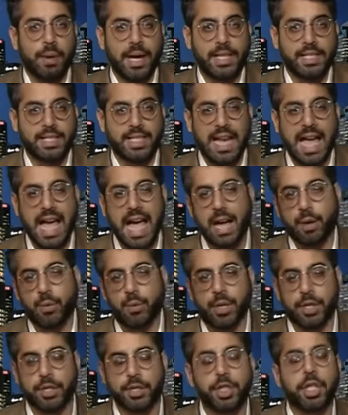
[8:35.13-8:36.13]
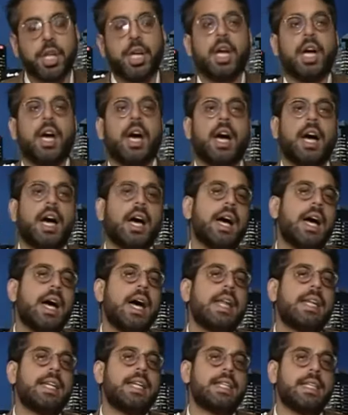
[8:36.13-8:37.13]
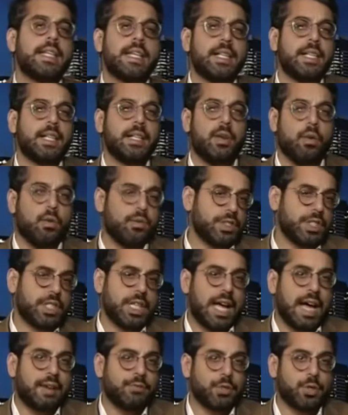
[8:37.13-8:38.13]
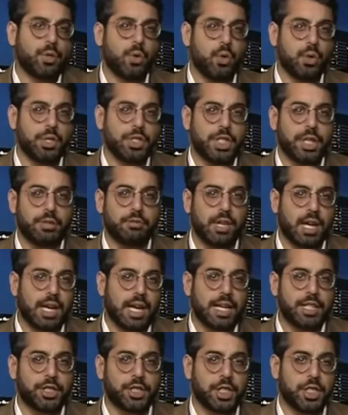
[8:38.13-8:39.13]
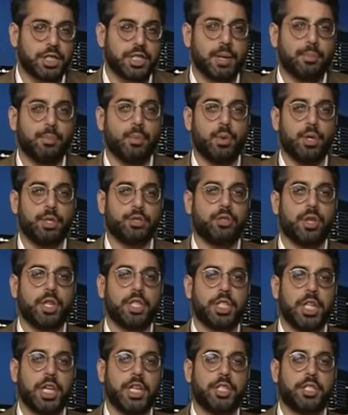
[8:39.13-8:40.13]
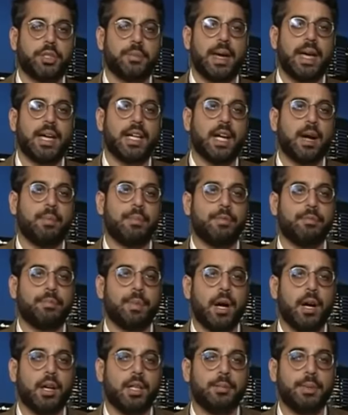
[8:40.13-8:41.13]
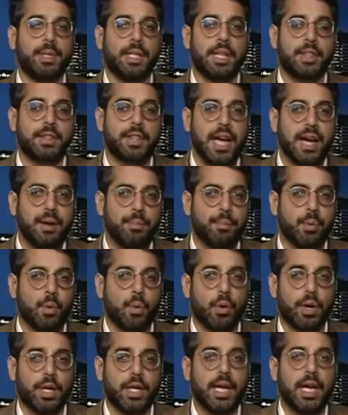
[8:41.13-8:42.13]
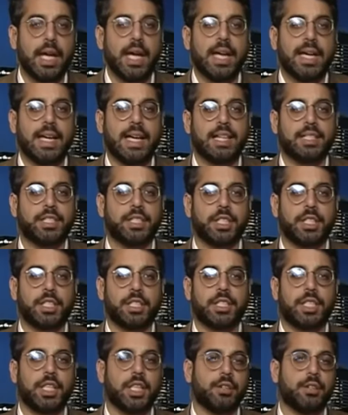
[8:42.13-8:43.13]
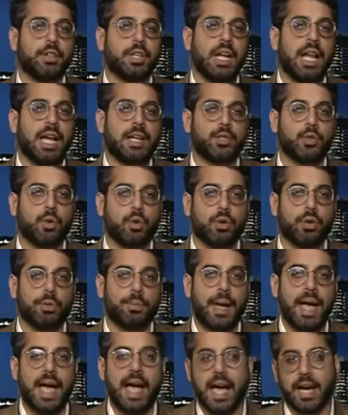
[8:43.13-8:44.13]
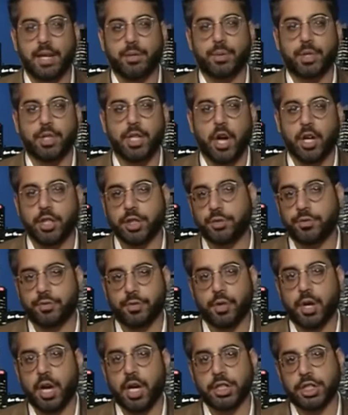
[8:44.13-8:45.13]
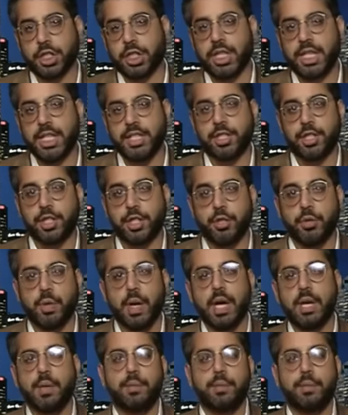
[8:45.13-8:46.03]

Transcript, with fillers: based language and he'll obviously have to call a general election at some point and try to change the makeup of Parliament. At that point, he has to consider an electoral pact with Nigel Farage and his new